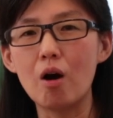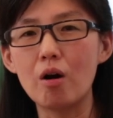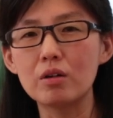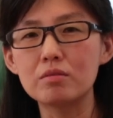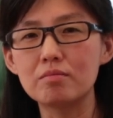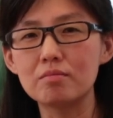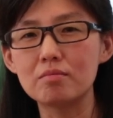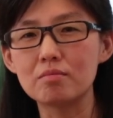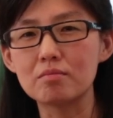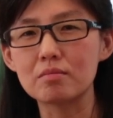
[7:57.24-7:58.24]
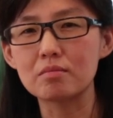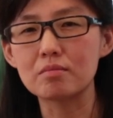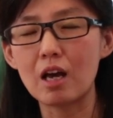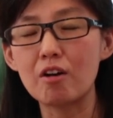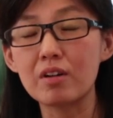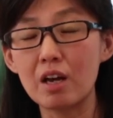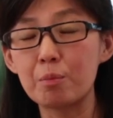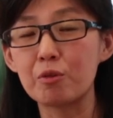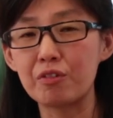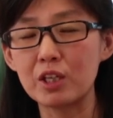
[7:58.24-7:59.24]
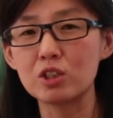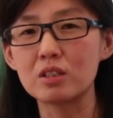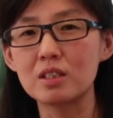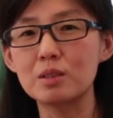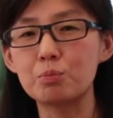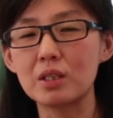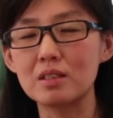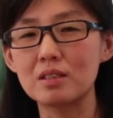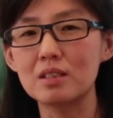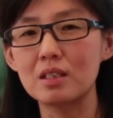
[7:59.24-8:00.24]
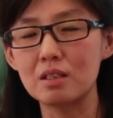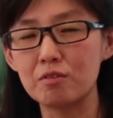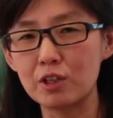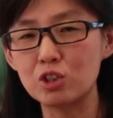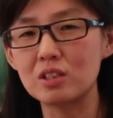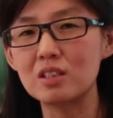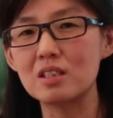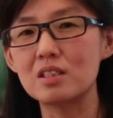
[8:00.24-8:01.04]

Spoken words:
all healthcare professionals practicing in infectious